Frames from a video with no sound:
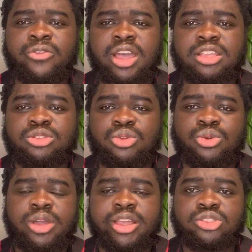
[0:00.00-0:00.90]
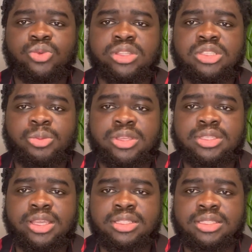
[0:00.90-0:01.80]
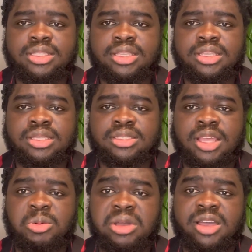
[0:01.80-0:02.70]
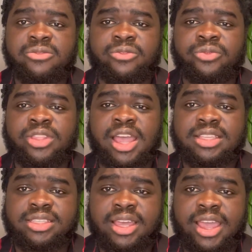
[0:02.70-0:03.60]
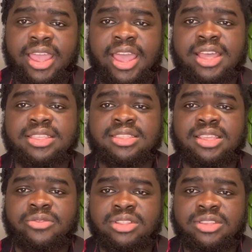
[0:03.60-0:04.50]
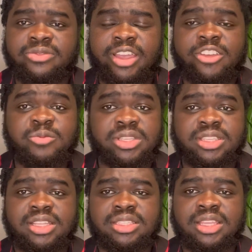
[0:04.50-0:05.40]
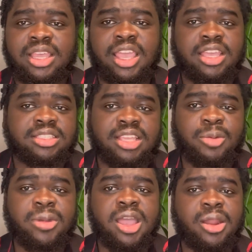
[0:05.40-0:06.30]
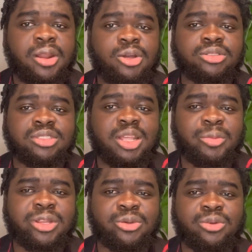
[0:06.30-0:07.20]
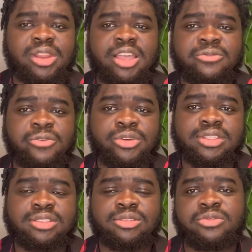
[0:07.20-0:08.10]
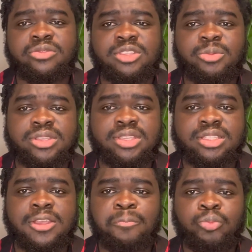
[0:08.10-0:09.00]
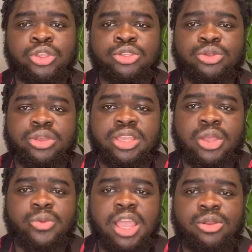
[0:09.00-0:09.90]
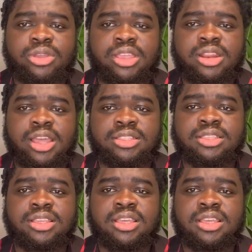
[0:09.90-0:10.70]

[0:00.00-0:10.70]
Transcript: as low as 20%, some have as high as 75%, and some are around the middle, like 40 to 50%. So here we are looking at